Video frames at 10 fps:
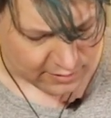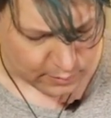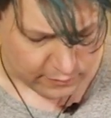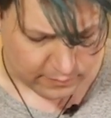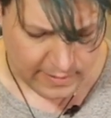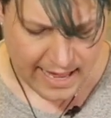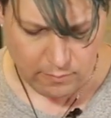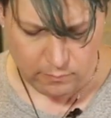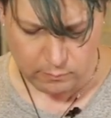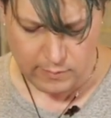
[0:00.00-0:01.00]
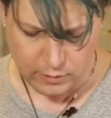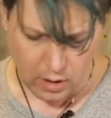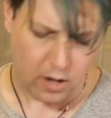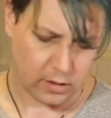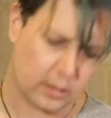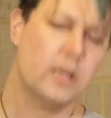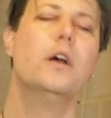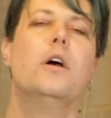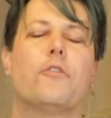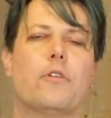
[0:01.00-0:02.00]
So we've gone
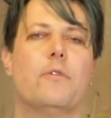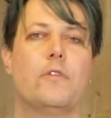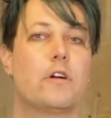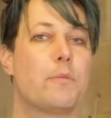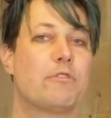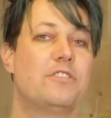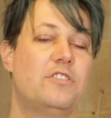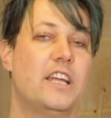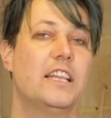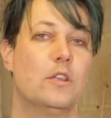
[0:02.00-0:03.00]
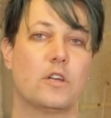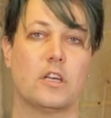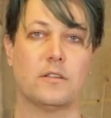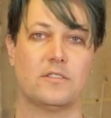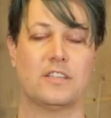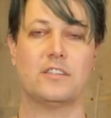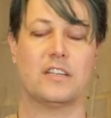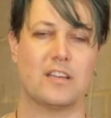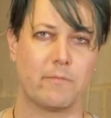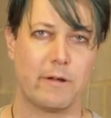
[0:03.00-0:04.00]
from a very pristine looking
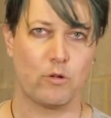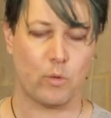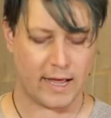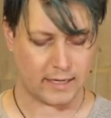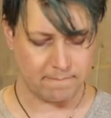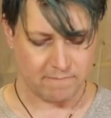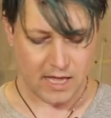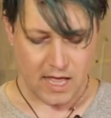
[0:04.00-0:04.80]
16-ton mineral wagon